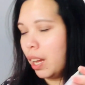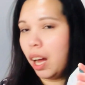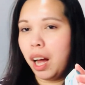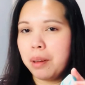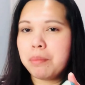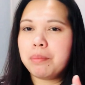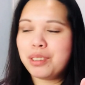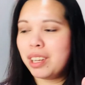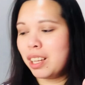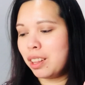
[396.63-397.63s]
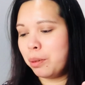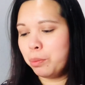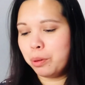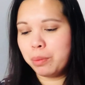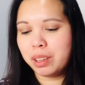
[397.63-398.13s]
I'm using at the
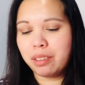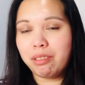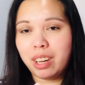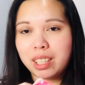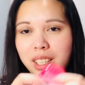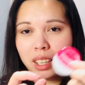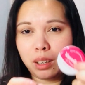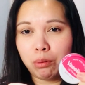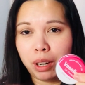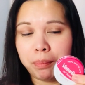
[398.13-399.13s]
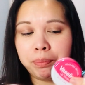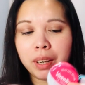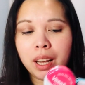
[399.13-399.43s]
moment the Vaseline one.